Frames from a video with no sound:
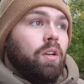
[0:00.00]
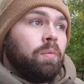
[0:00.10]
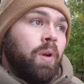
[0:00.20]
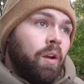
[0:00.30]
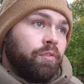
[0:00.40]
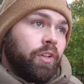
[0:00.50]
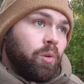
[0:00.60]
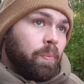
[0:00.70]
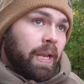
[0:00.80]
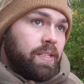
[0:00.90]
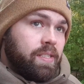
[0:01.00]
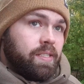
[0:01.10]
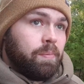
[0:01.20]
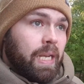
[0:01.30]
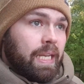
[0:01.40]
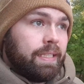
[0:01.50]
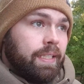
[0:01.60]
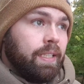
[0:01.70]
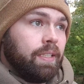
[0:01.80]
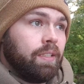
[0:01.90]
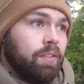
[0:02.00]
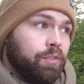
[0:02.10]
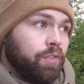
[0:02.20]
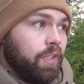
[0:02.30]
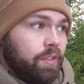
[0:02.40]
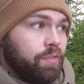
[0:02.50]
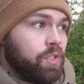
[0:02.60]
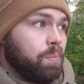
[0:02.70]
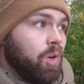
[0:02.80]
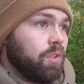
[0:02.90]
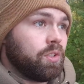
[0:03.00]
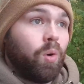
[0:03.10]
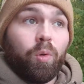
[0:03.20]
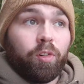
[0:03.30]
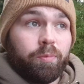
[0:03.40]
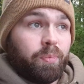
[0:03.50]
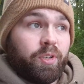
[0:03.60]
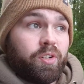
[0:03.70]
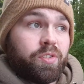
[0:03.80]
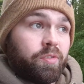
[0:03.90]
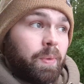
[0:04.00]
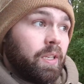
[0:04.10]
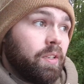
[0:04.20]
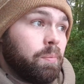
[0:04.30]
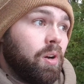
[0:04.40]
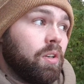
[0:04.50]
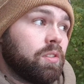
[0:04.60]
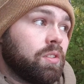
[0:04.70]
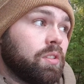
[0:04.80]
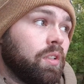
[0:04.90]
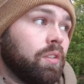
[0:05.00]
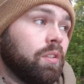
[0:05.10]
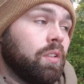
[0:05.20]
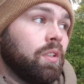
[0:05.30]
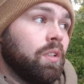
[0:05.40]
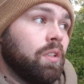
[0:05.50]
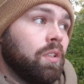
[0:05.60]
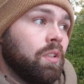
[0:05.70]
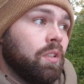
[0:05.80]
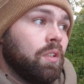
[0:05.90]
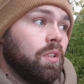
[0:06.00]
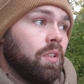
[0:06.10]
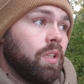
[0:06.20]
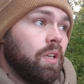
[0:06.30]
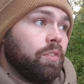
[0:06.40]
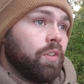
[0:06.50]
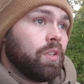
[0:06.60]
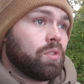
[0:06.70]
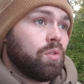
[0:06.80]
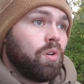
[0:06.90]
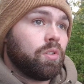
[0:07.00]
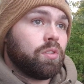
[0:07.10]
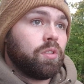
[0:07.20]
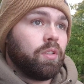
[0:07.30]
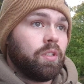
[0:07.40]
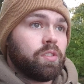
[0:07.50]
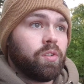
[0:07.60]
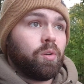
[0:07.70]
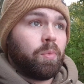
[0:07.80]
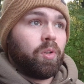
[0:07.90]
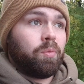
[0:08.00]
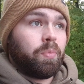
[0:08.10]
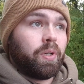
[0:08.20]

I'm covering all bases in my head. 3 different spots, all have produced for me in the past, so yeah, fingers crossed this new moon